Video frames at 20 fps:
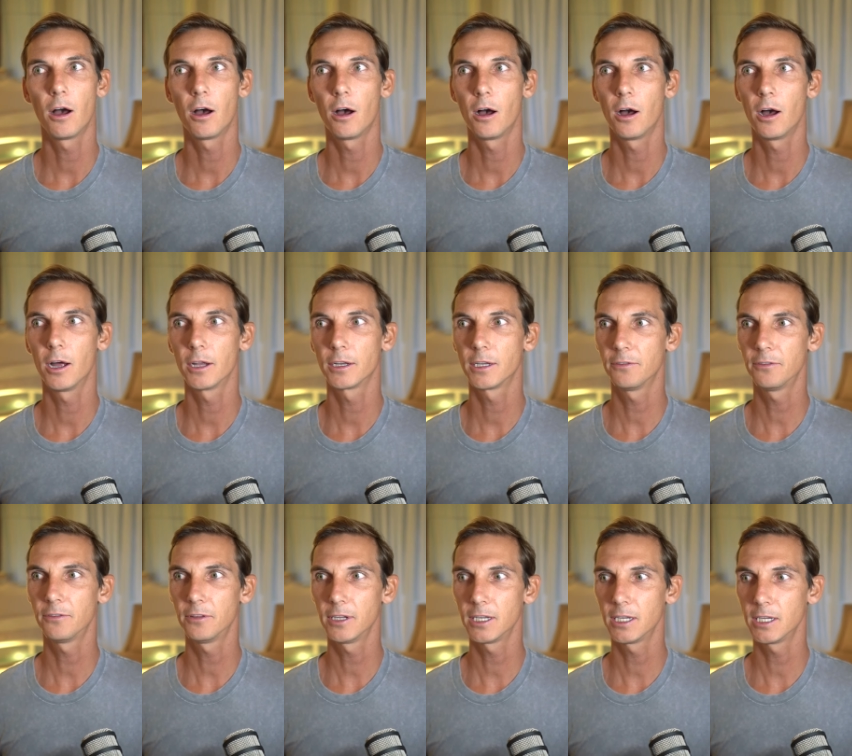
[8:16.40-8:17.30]

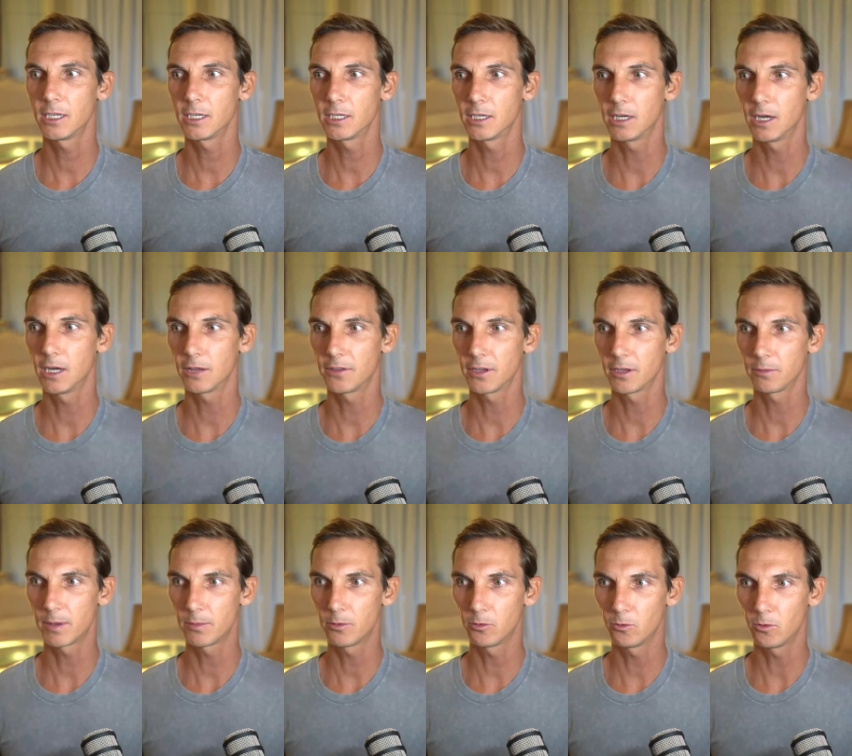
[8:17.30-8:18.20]
I think
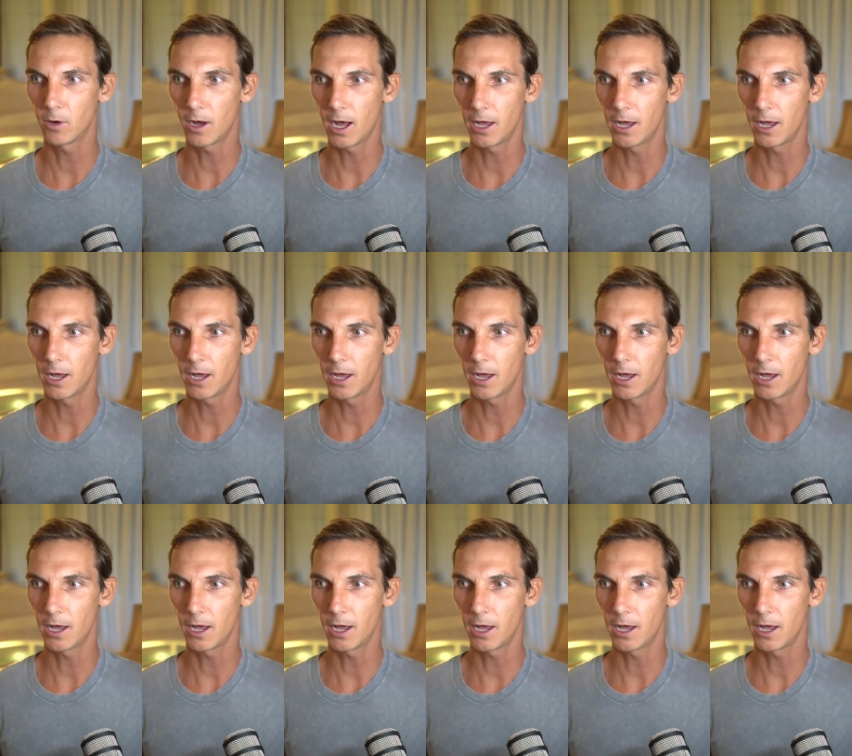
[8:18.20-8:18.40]
people